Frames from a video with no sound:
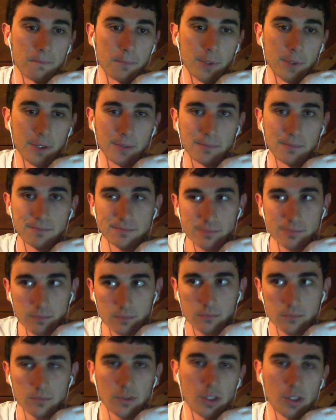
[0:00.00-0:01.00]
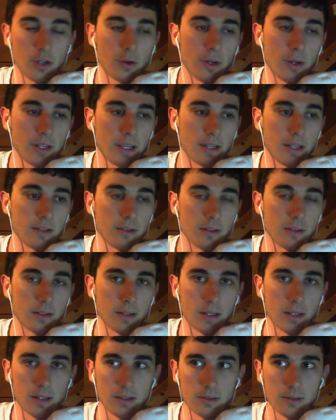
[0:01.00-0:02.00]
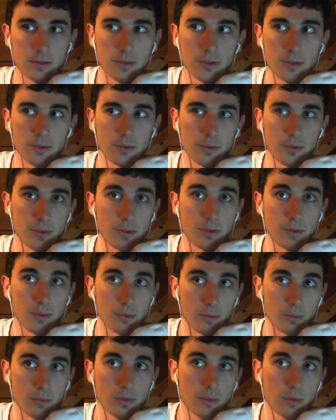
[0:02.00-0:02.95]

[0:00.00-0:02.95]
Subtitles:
but, you know, again, to